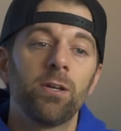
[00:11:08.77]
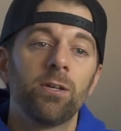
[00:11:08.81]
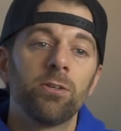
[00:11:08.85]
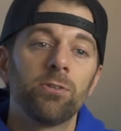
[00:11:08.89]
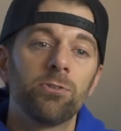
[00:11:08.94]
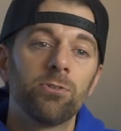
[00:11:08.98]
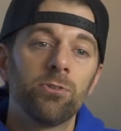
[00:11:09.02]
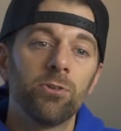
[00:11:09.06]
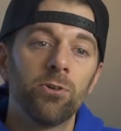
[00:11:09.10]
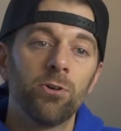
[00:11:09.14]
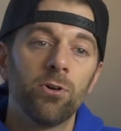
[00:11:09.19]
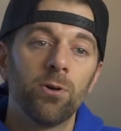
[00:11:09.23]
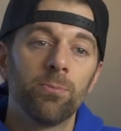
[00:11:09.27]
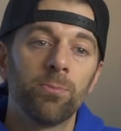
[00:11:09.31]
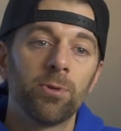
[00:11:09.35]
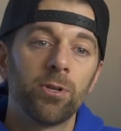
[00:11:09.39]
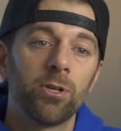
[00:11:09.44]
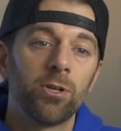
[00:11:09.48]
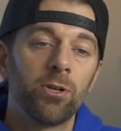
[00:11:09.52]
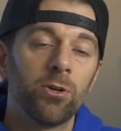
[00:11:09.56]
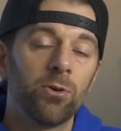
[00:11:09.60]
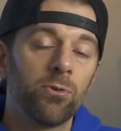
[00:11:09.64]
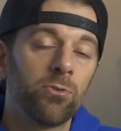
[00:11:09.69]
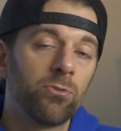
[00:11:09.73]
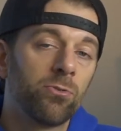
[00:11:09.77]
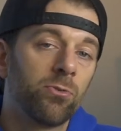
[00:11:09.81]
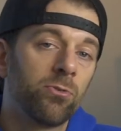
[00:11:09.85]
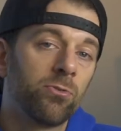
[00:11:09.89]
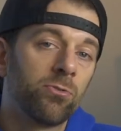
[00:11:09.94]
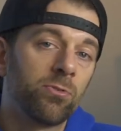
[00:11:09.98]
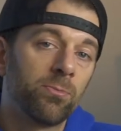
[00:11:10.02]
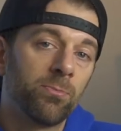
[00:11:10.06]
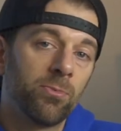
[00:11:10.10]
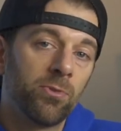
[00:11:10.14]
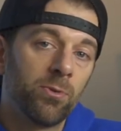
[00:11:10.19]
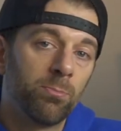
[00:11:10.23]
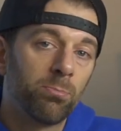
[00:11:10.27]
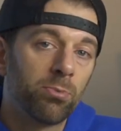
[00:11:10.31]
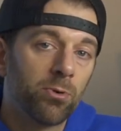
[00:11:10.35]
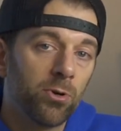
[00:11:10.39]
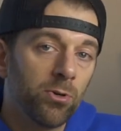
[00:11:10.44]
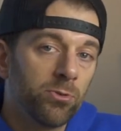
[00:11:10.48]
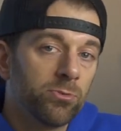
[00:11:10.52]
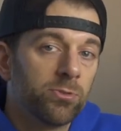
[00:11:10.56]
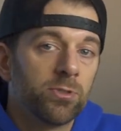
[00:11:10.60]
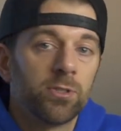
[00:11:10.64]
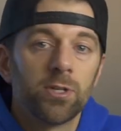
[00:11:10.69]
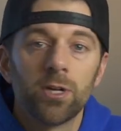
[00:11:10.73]
So I'm gonna go through some of the
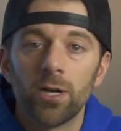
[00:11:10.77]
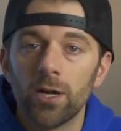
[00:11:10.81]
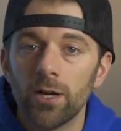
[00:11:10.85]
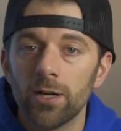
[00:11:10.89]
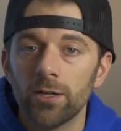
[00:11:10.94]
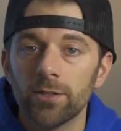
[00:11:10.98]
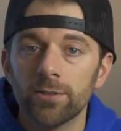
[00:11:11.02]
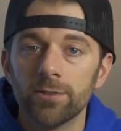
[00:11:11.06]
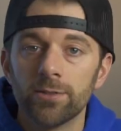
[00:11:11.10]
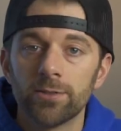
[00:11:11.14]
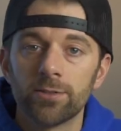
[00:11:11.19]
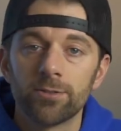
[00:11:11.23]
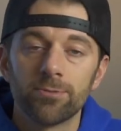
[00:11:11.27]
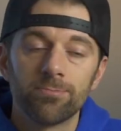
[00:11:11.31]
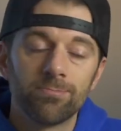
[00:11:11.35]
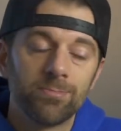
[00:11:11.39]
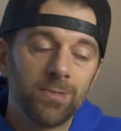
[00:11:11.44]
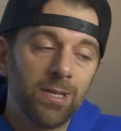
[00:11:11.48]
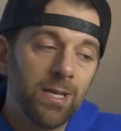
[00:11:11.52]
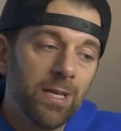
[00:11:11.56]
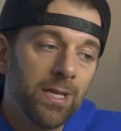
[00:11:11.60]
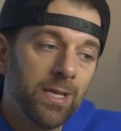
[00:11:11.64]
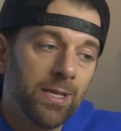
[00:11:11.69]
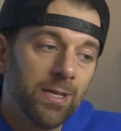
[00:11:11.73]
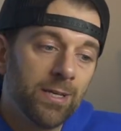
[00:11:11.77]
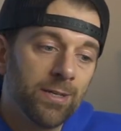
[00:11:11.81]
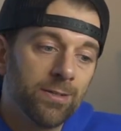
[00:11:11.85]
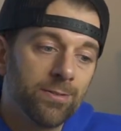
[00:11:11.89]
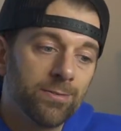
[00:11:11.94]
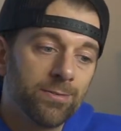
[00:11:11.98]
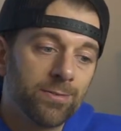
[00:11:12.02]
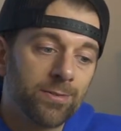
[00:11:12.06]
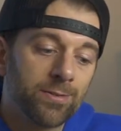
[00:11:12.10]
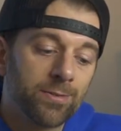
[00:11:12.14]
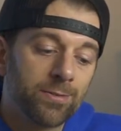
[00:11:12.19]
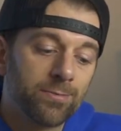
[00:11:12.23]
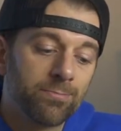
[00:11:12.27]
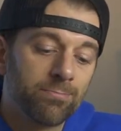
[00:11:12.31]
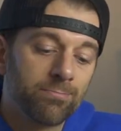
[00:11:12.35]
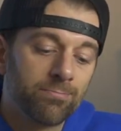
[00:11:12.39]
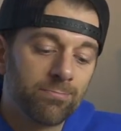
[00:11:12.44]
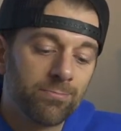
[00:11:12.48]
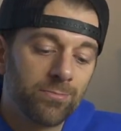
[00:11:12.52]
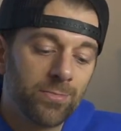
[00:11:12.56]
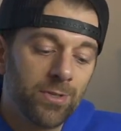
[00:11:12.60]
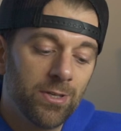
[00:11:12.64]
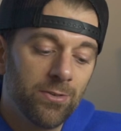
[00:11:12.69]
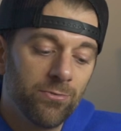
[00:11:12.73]
pros and cons and
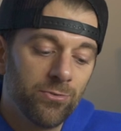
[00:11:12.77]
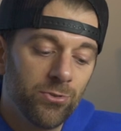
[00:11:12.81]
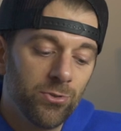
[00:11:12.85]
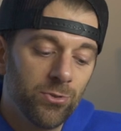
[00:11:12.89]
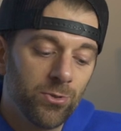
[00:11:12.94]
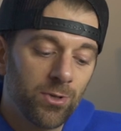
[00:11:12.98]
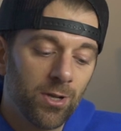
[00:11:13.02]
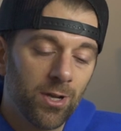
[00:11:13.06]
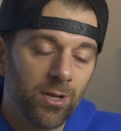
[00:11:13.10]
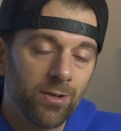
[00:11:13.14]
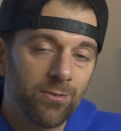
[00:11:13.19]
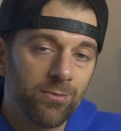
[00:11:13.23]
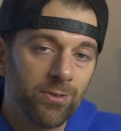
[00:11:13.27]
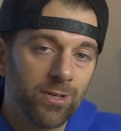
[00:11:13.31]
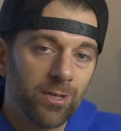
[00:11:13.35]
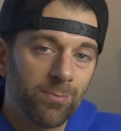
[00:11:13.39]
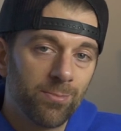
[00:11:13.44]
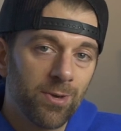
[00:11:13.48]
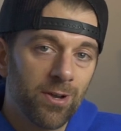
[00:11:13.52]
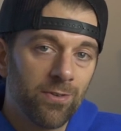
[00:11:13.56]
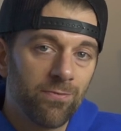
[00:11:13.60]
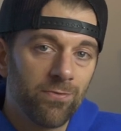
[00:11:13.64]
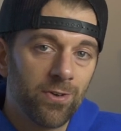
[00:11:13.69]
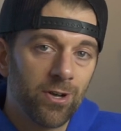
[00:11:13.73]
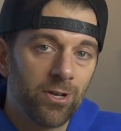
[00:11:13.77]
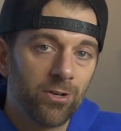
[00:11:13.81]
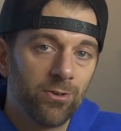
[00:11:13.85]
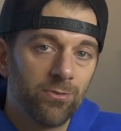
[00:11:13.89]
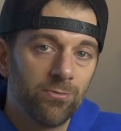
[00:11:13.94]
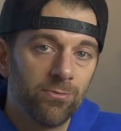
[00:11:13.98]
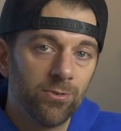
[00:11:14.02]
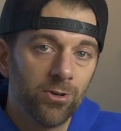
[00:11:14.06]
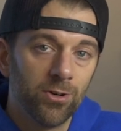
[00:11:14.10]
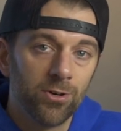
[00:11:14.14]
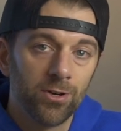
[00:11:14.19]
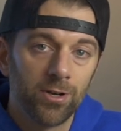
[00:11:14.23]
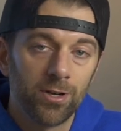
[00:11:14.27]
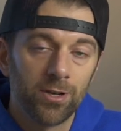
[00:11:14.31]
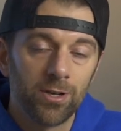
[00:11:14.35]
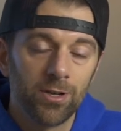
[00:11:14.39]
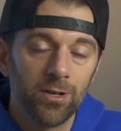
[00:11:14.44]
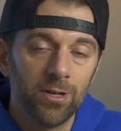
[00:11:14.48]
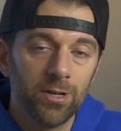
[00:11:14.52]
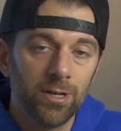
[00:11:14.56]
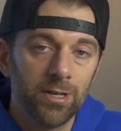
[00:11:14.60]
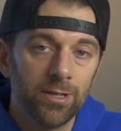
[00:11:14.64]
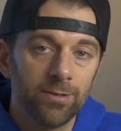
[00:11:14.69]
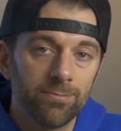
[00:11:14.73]
give you kind of like my final verdict
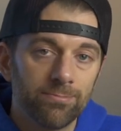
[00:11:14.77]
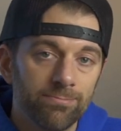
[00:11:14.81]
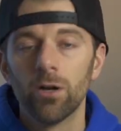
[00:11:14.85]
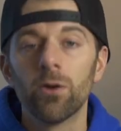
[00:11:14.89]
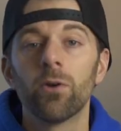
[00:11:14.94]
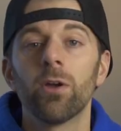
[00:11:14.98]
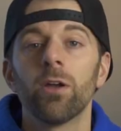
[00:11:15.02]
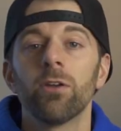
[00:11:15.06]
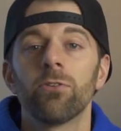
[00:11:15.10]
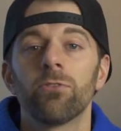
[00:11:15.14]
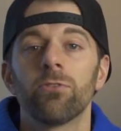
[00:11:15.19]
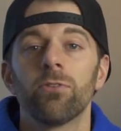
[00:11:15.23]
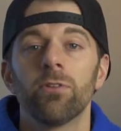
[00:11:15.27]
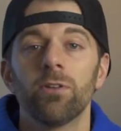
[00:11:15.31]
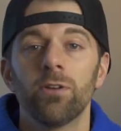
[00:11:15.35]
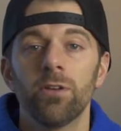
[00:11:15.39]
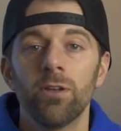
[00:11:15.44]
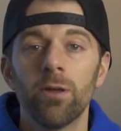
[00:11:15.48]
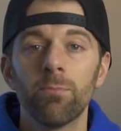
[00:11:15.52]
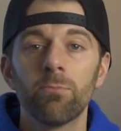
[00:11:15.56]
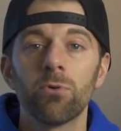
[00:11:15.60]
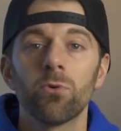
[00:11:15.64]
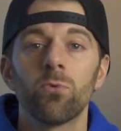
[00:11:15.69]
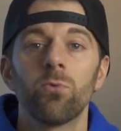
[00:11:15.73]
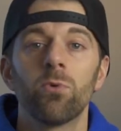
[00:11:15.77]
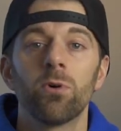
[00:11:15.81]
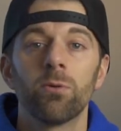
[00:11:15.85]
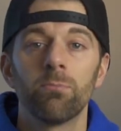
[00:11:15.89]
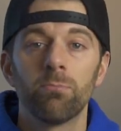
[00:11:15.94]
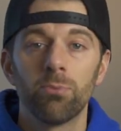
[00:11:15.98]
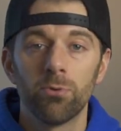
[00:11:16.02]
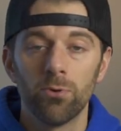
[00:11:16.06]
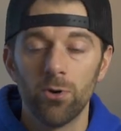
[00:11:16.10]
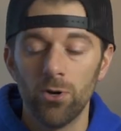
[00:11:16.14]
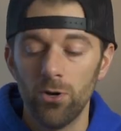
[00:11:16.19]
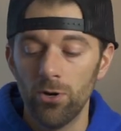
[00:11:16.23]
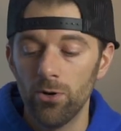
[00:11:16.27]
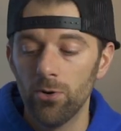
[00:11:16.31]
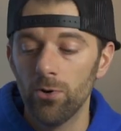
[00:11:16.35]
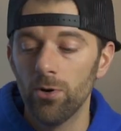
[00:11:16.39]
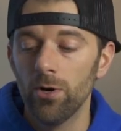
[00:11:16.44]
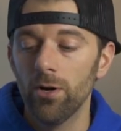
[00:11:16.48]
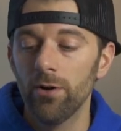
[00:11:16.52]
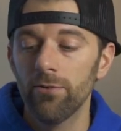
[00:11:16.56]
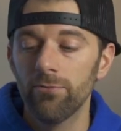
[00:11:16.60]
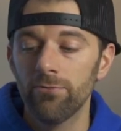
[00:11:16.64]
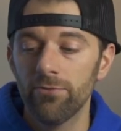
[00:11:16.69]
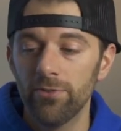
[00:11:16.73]
on it. Okay, so the number one pro
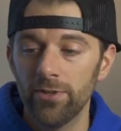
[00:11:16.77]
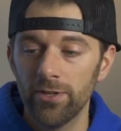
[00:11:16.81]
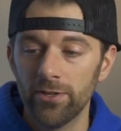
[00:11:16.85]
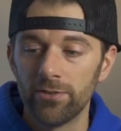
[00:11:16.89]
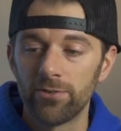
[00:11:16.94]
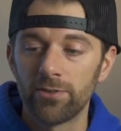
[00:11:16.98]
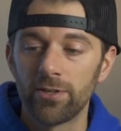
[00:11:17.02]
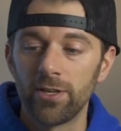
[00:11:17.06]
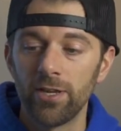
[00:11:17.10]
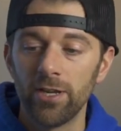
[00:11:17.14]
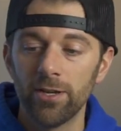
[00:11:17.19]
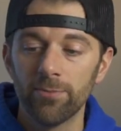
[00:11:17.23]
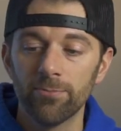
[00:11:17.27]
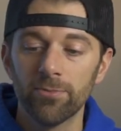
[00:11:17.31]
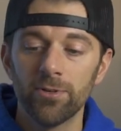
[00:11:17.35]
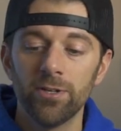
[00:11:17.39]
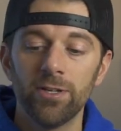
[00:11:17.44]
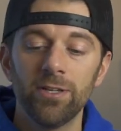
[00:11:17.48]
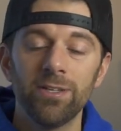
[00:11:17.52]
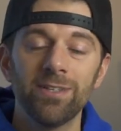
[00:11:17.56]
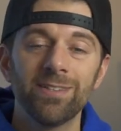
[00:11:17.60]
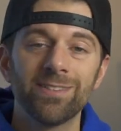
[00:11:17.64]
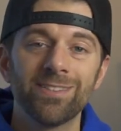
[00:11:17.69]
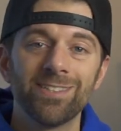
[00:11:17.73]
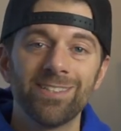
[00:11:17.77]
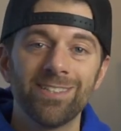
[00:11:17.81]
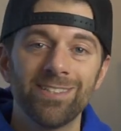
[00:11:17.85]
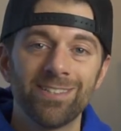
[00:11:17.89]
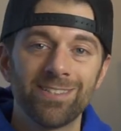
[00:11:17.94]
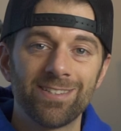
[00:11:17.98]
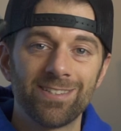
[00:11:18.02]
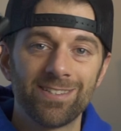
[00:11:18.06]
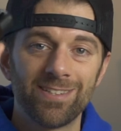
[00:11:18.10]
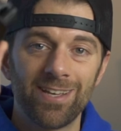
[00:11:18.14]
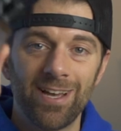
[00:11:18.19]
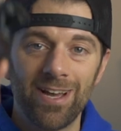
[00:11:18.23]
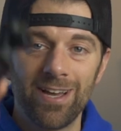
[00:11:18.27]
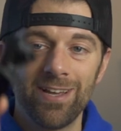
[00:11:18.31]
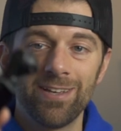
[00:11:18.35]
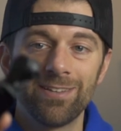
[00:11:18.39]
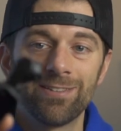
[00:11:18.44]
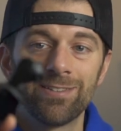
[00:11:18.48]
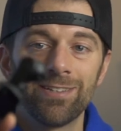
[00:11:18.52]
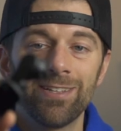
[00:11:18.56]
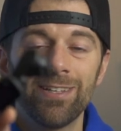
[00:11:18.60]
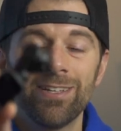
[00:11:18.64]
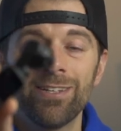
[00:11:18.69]
of this camera is its size.